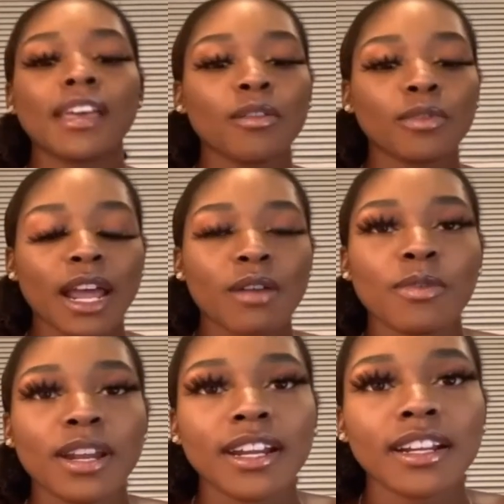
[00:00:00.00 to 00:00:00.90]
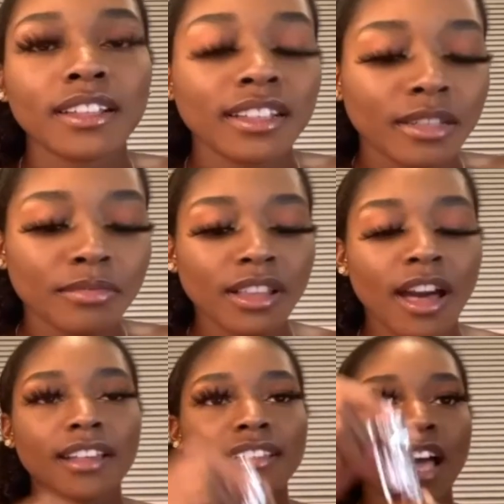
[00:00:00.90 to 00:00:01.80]
when I wear clear lip
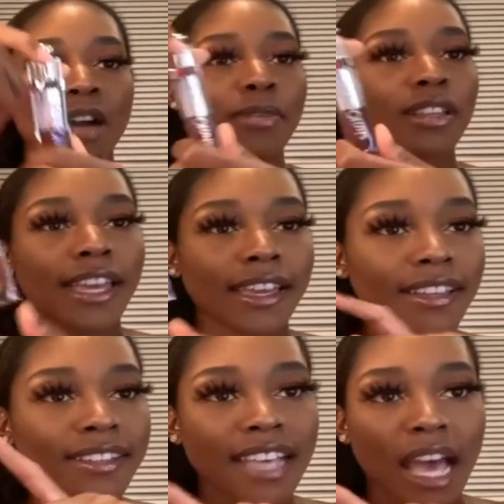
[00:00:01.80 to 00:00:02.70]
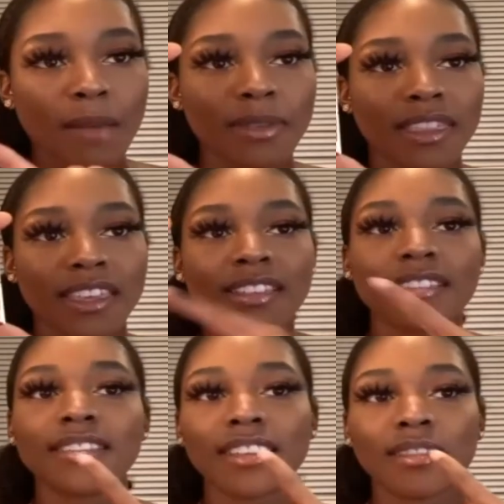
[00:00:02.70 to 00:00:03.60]
gloss, I'll put like a dab of
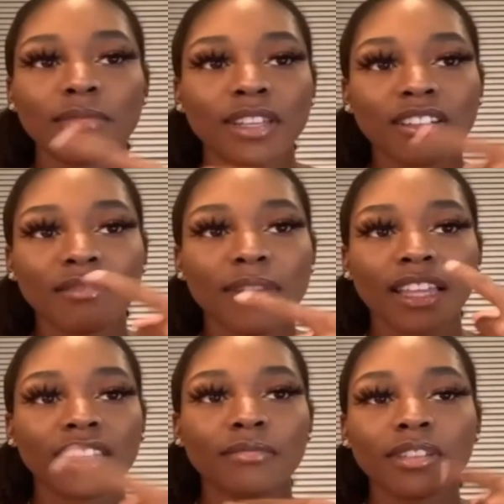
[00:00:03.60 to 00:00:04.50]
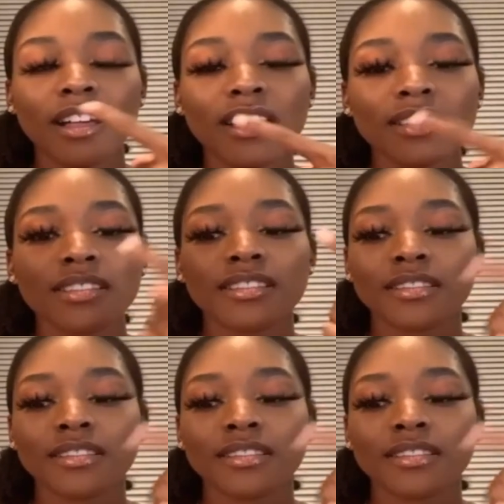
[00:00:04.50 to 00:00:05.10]
this in the middle of my lip gloss,